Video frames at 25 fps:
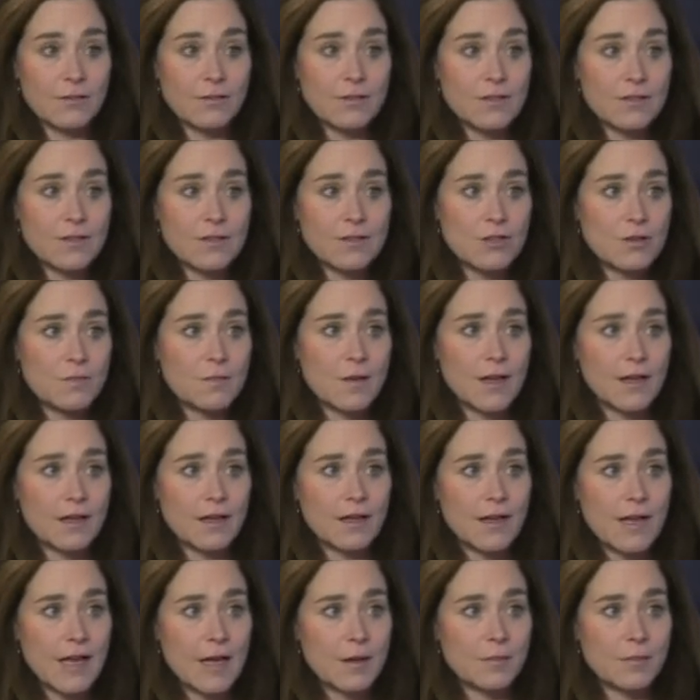
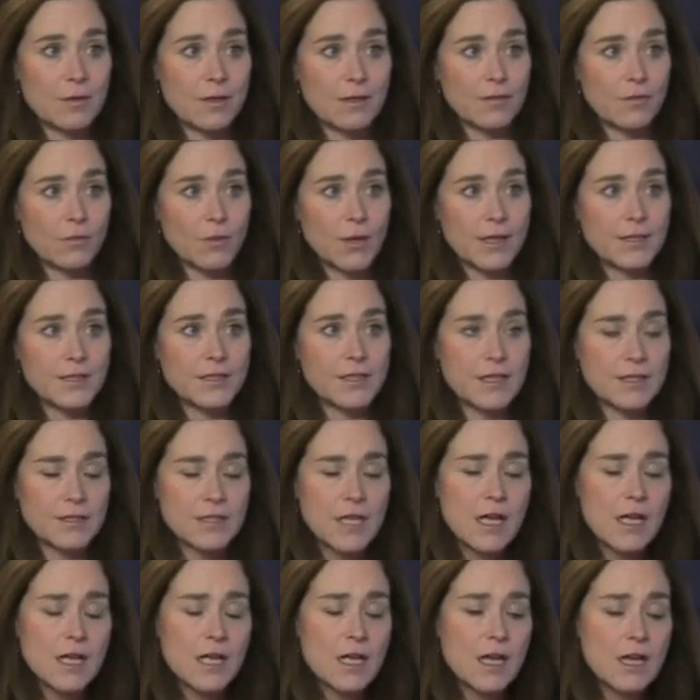decision-making happening the way it
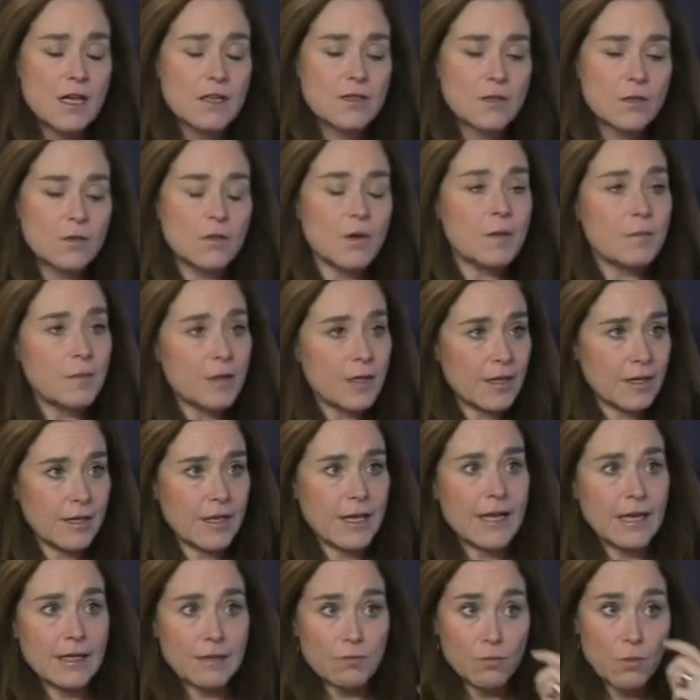does? So, I mean,
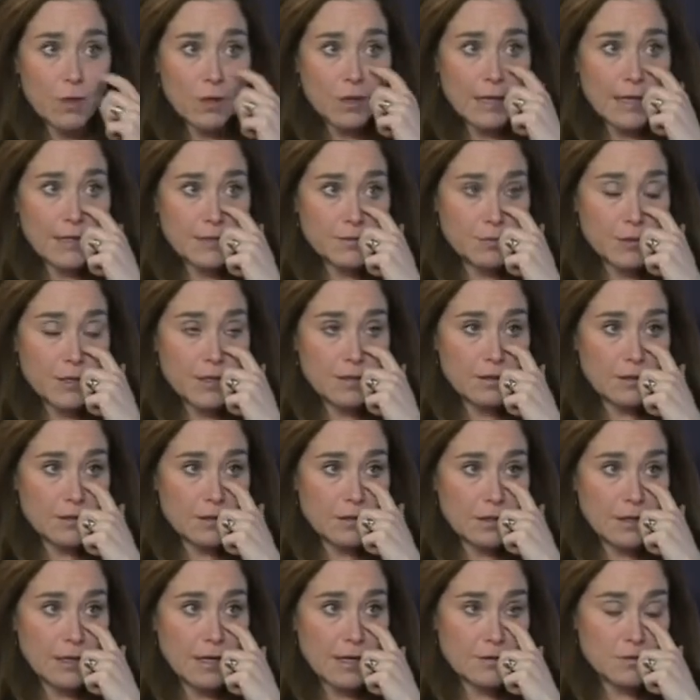again, as
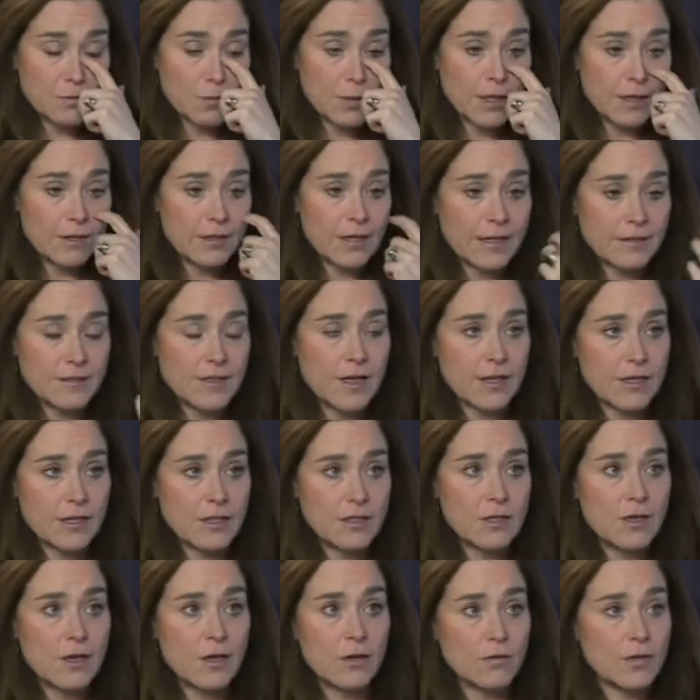we on
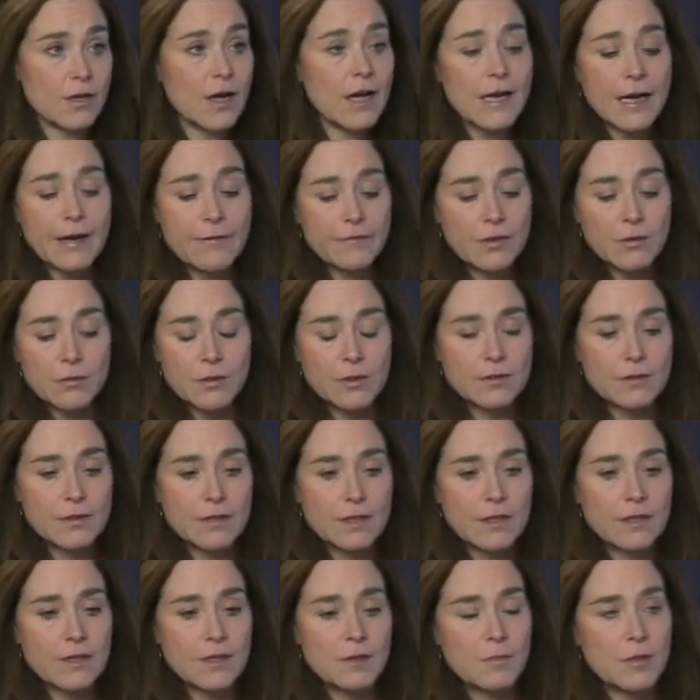Nantucket know, not everyone
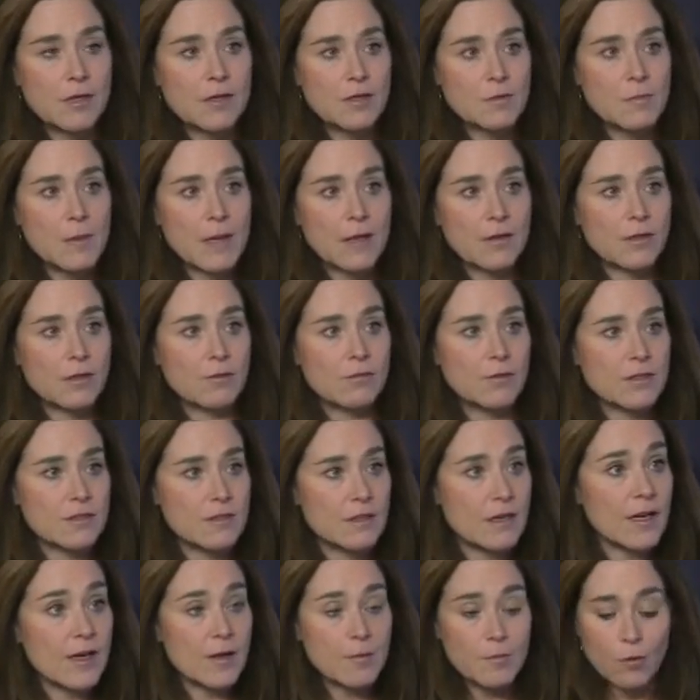in a municipality
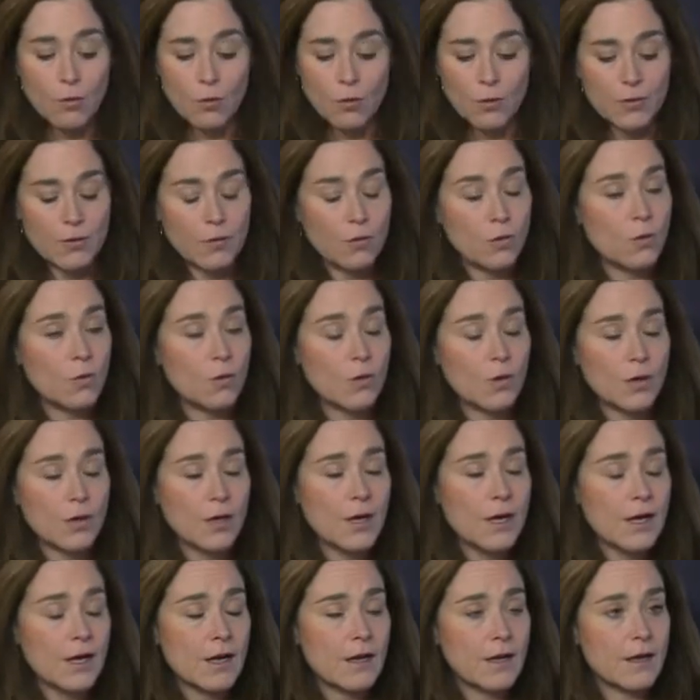runs an airport
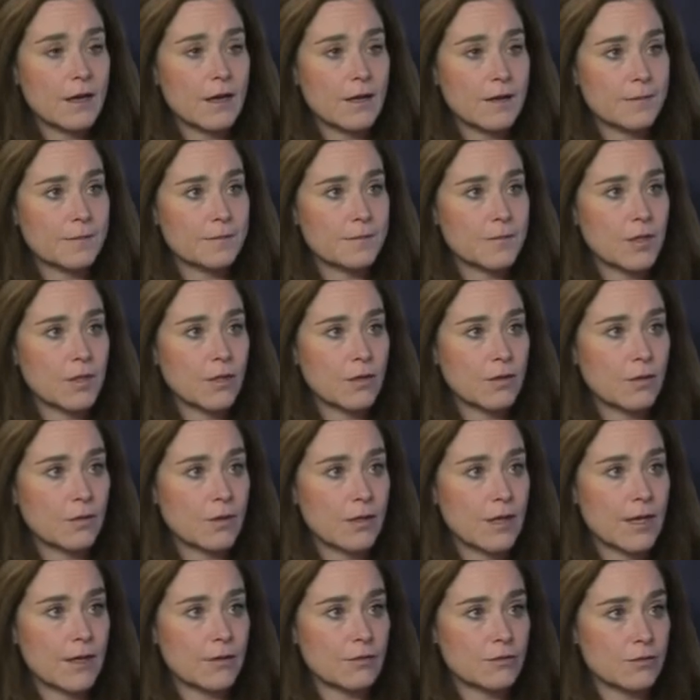or, you know,
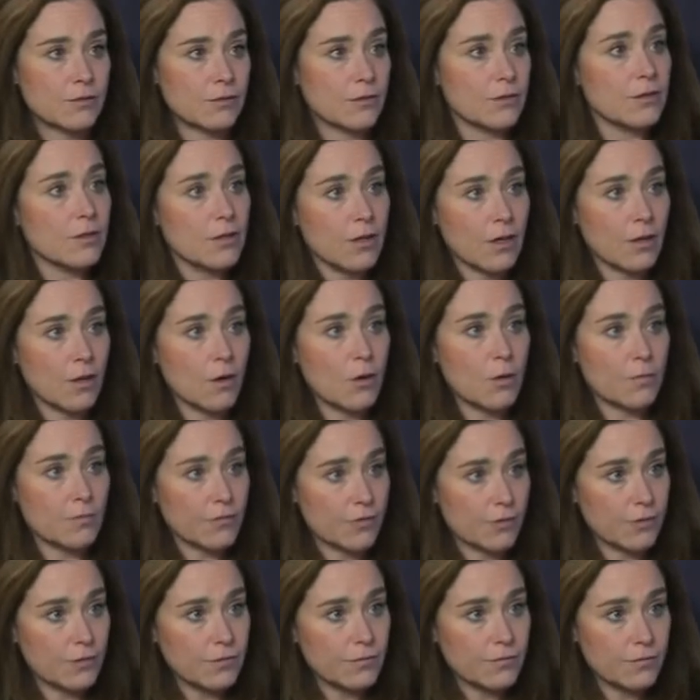a home
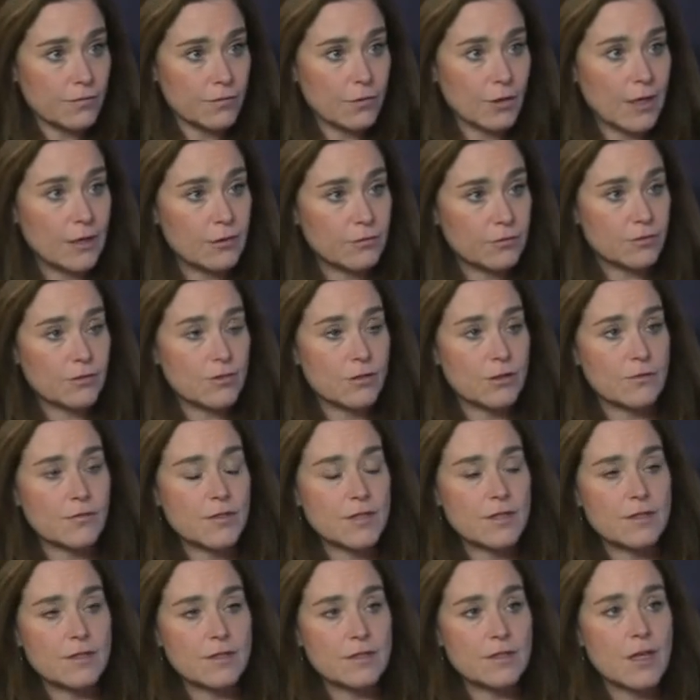for elder
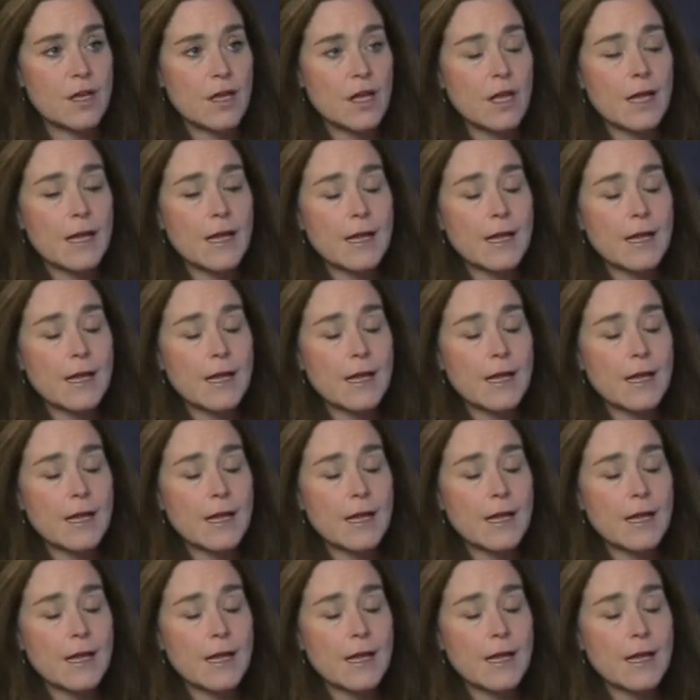services.